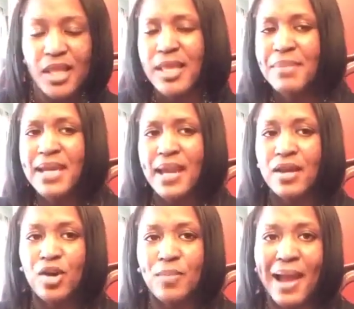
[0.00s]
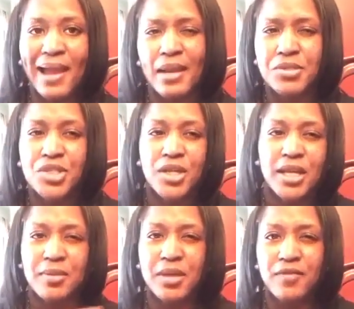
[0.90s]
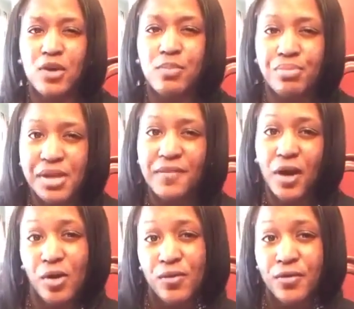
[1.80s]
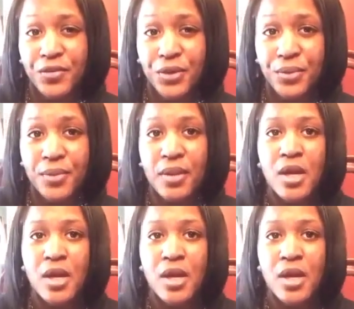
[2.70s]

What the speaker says: let me kind of go back, and I'm just going to give you a brief overview.